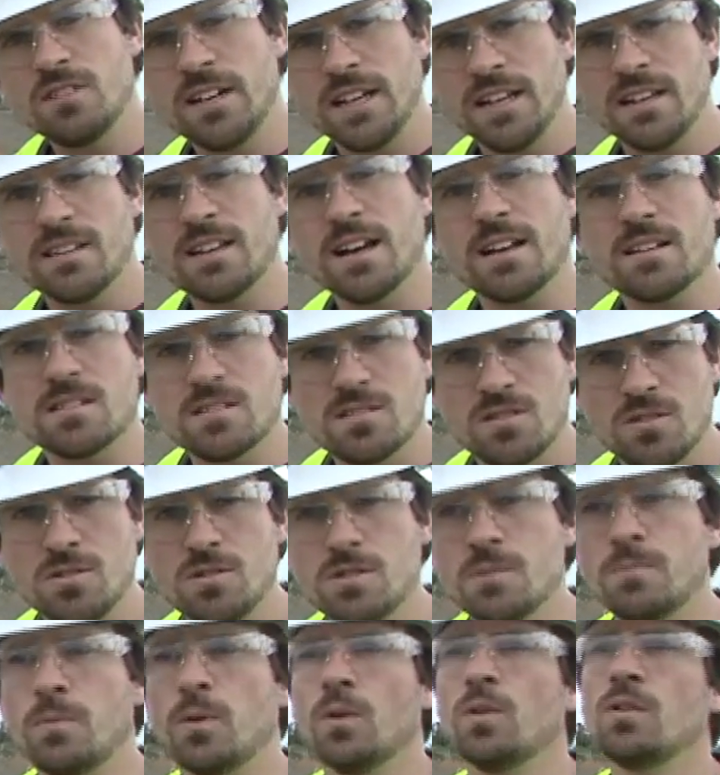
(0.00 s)
really that
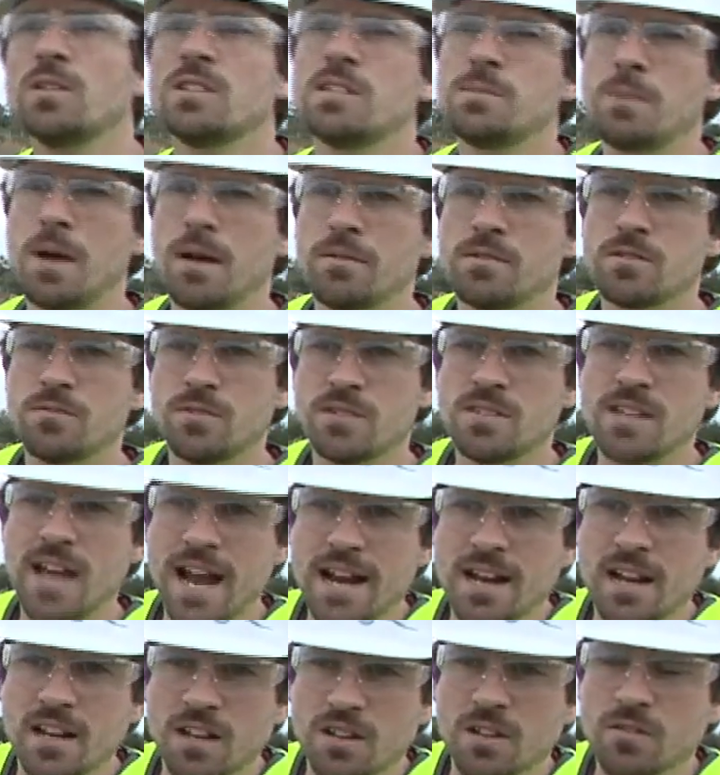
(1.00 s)
suitable to be able to
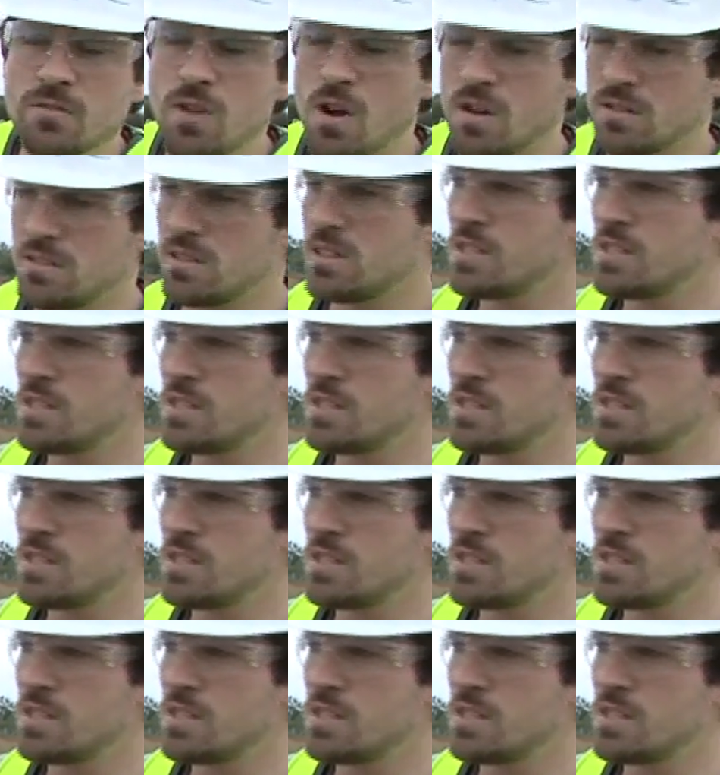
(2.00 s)
retain any of the rocks